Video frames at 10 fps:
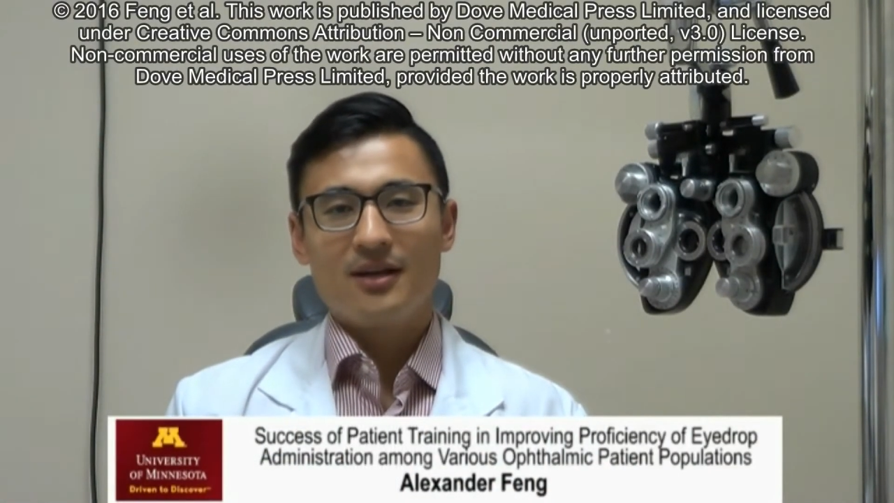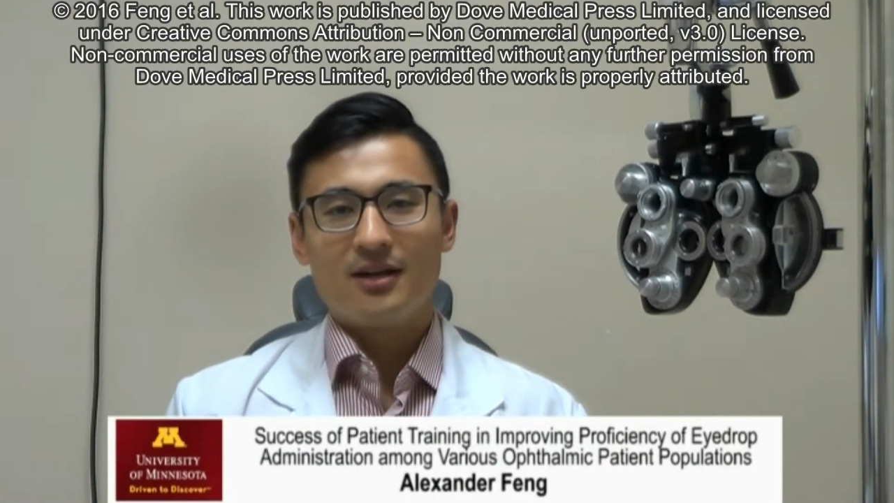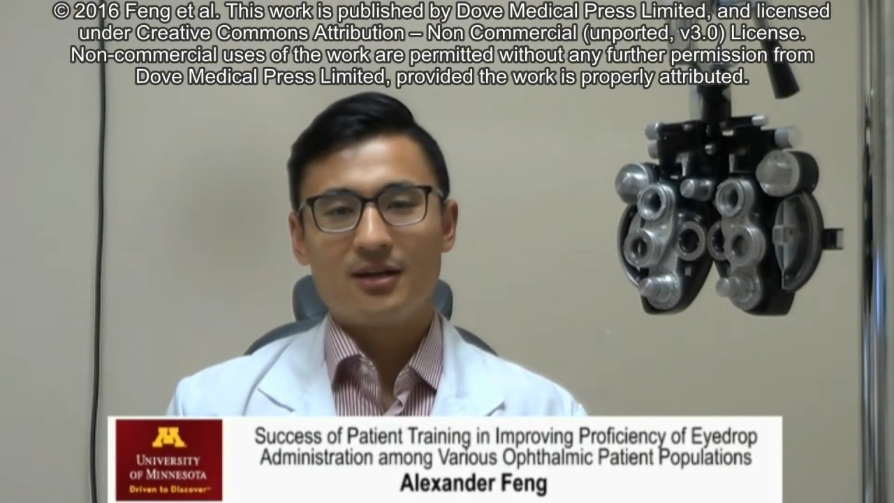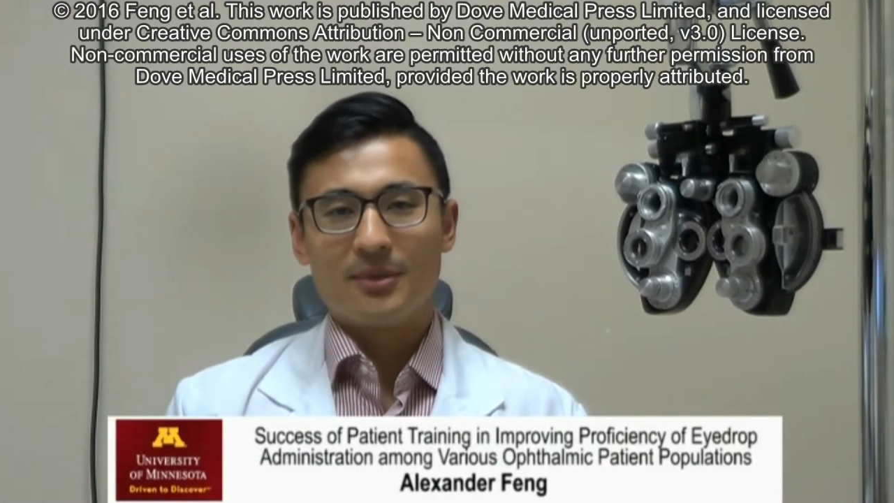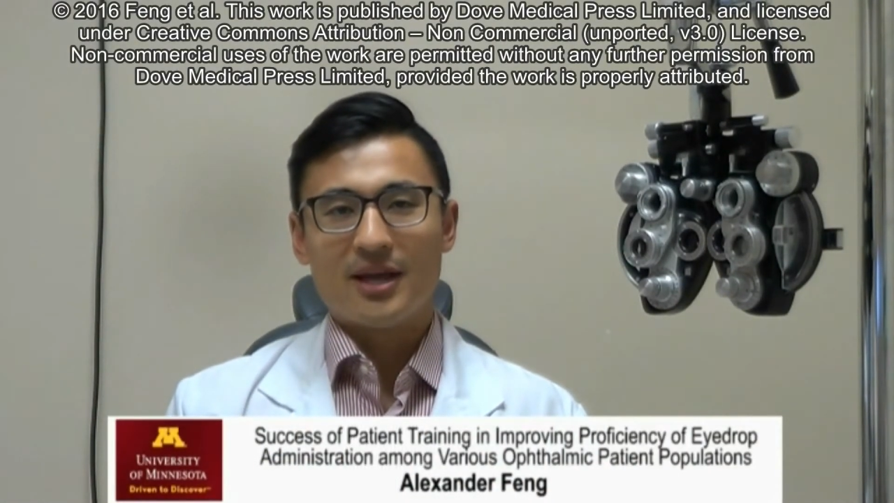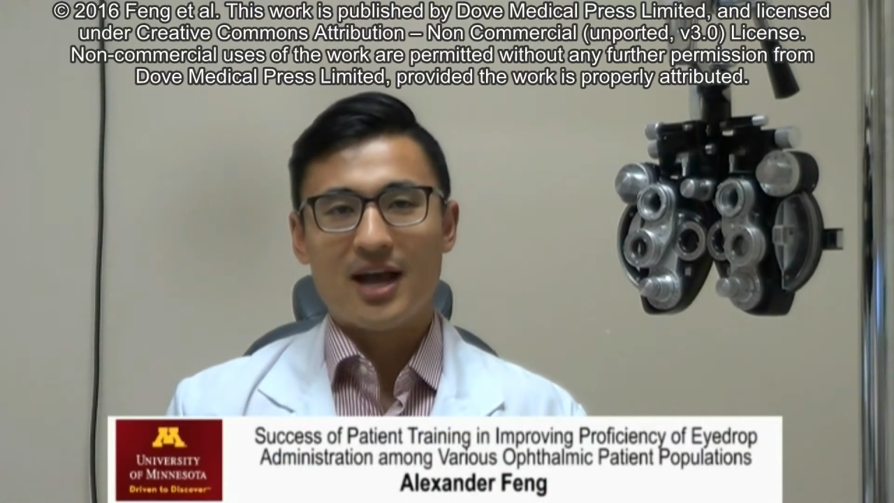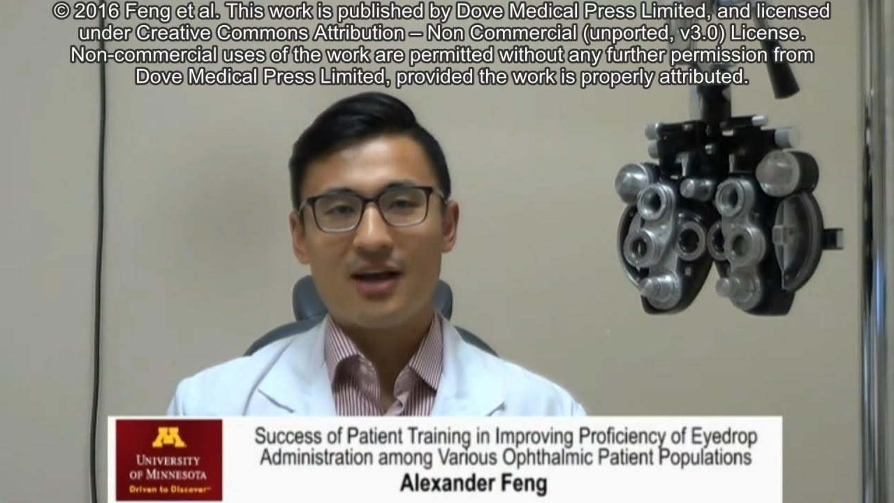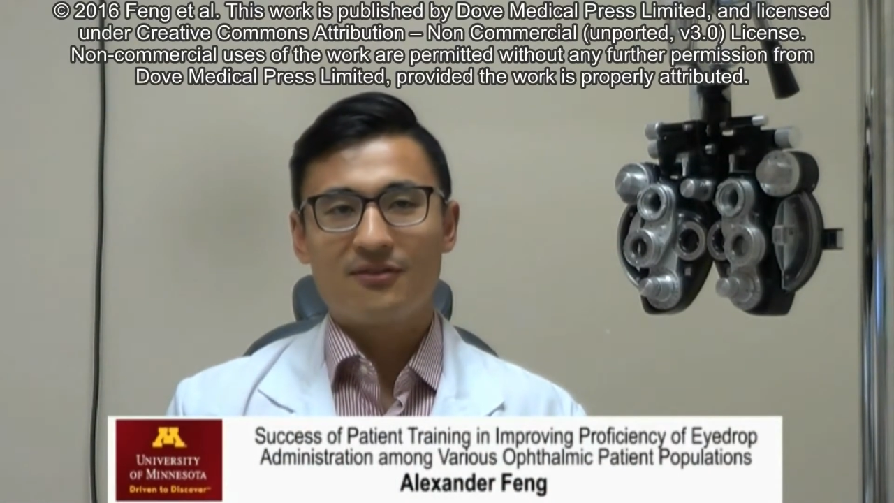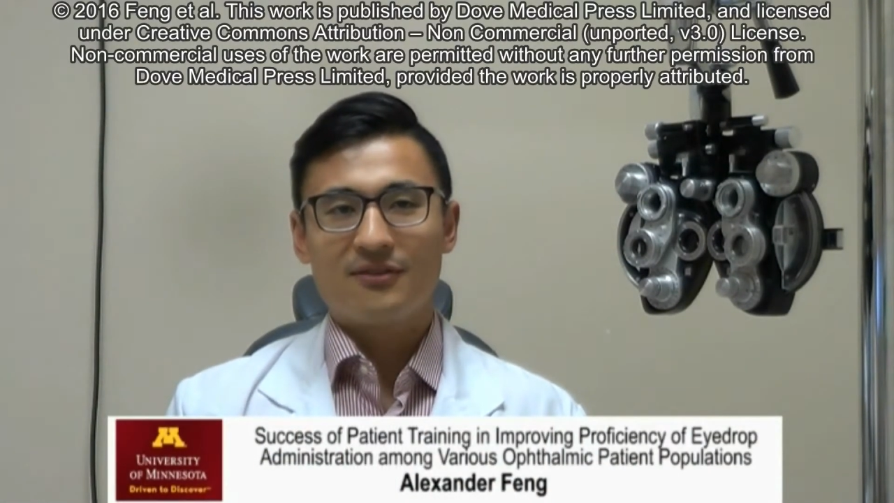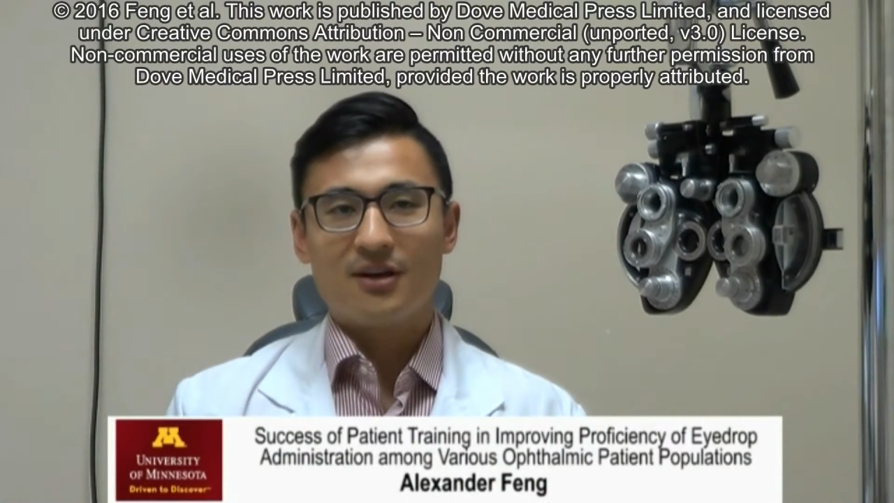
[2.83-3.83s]
and on
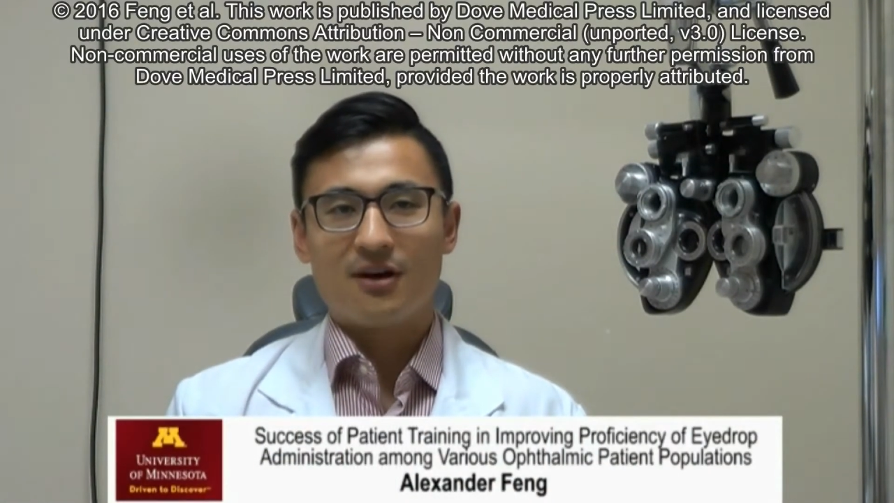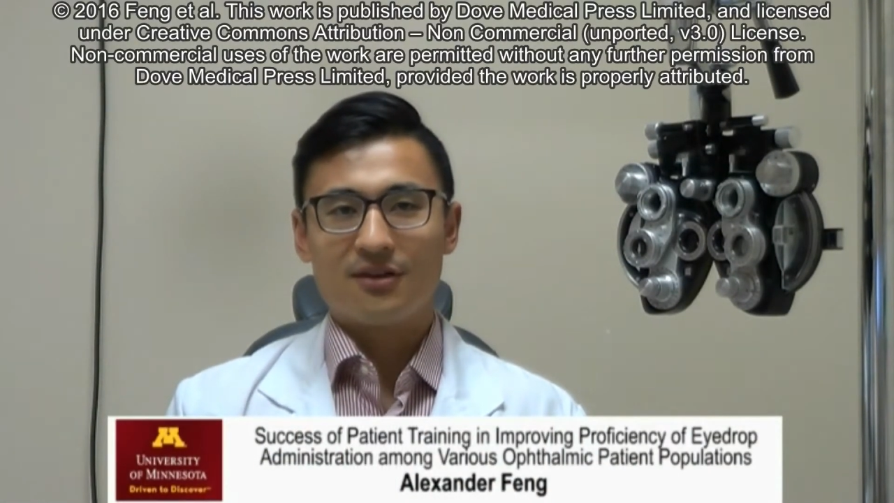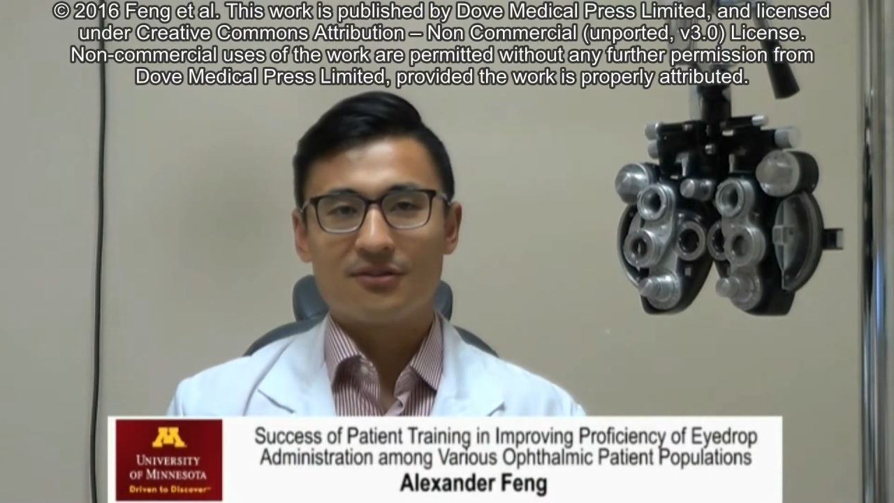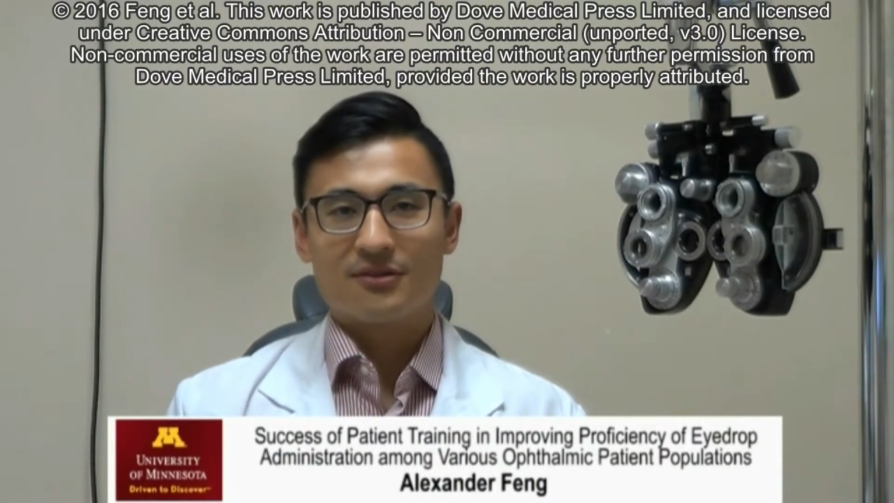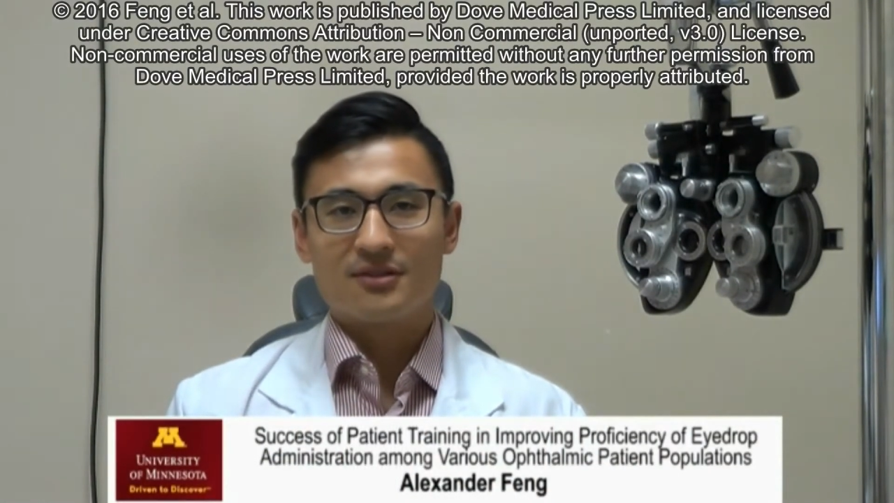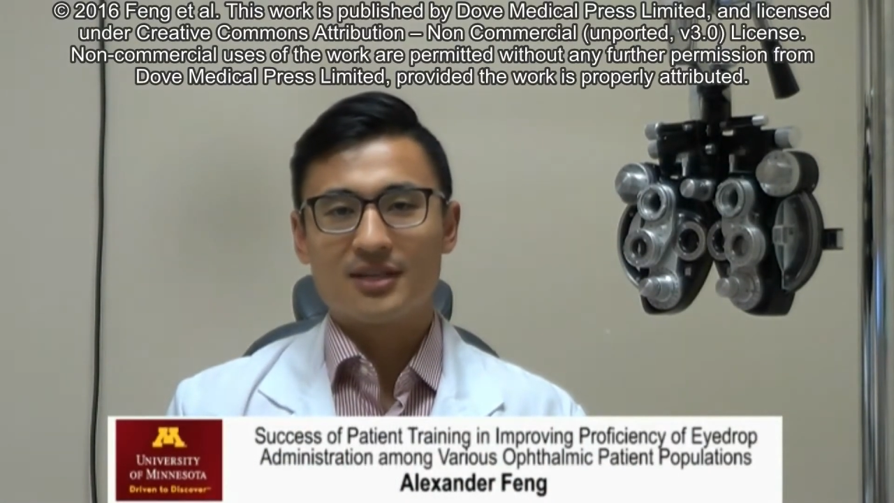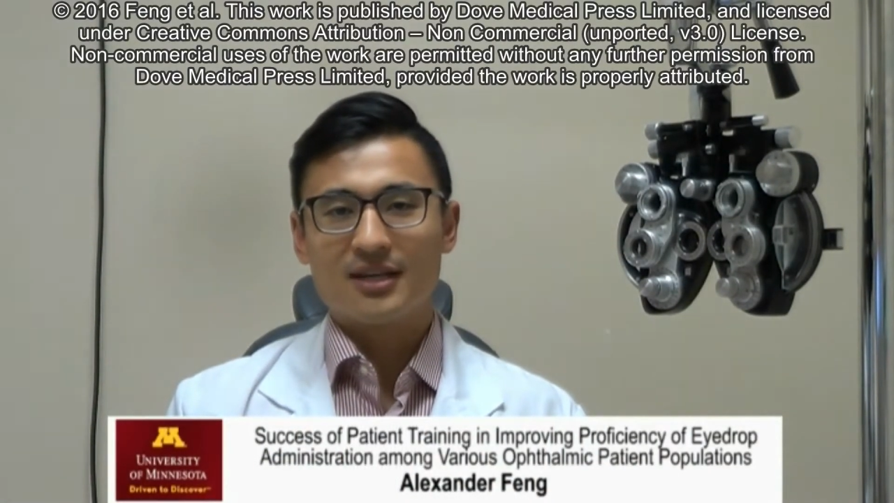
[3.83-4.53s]
behalf of the authors